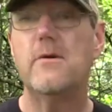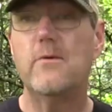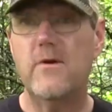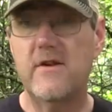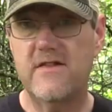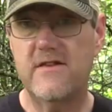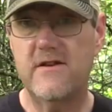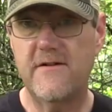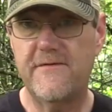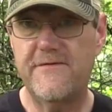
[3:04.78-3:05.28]

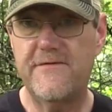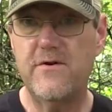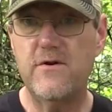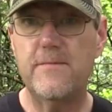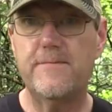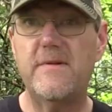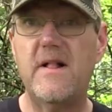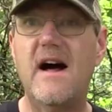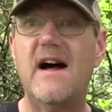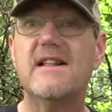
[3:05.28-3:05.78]
with your
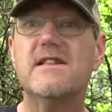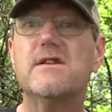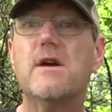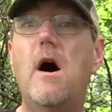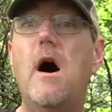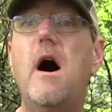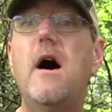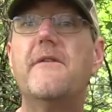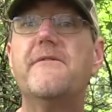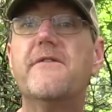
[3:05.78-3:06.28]
food plots,
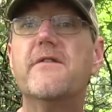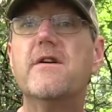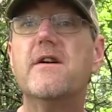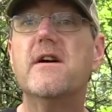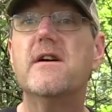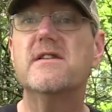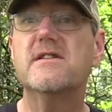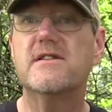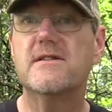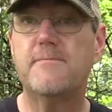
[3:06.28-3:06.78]
offer
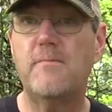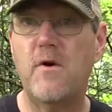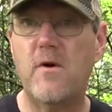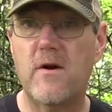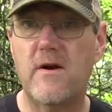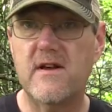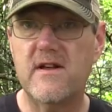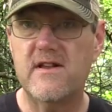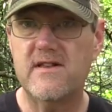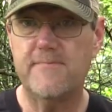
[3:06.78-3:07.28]
a
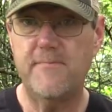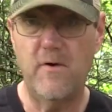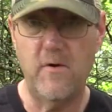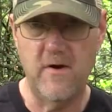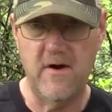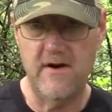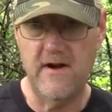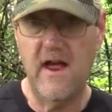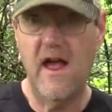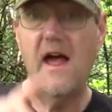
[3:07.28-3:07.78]

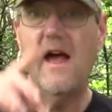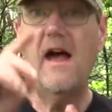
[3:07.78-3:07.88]
smorgasbord.